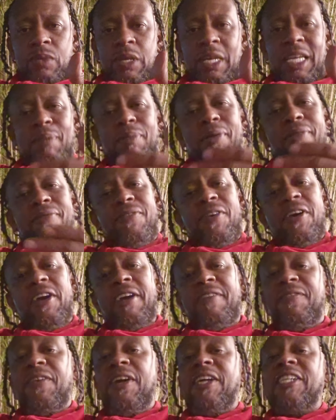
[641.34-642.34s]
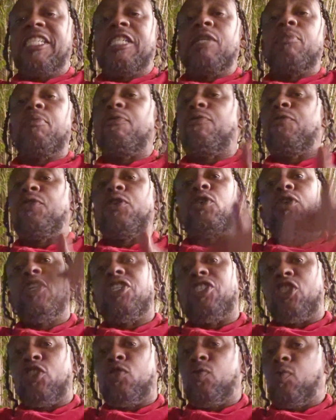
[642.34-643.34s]
it'll be very, very simple for you to
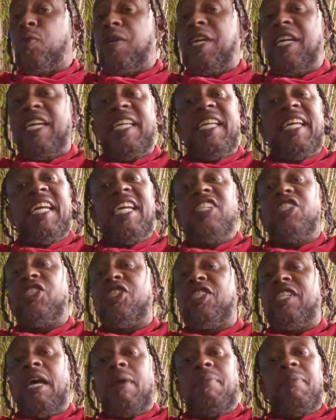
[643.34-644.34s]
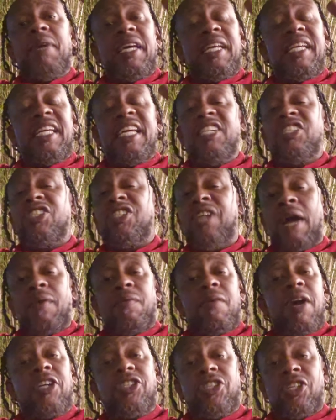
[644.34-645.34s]
just read each step in each
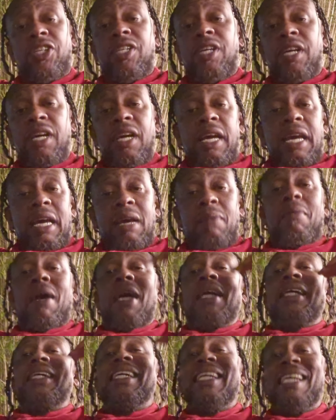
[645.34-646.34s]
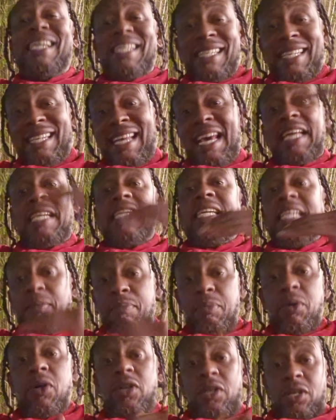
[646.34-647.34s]
direction, and by the end of that
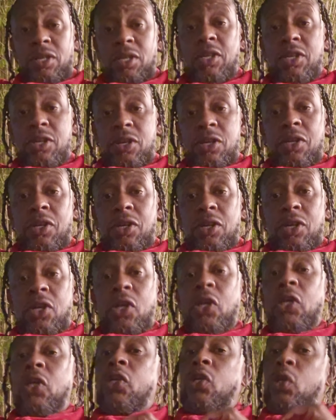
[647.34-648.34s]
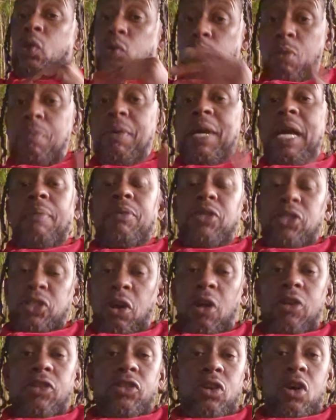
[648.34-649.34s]
ebook, you will be able to
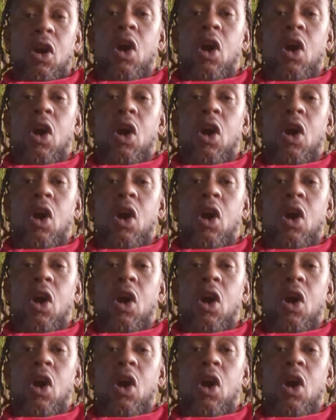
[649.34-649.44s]
start your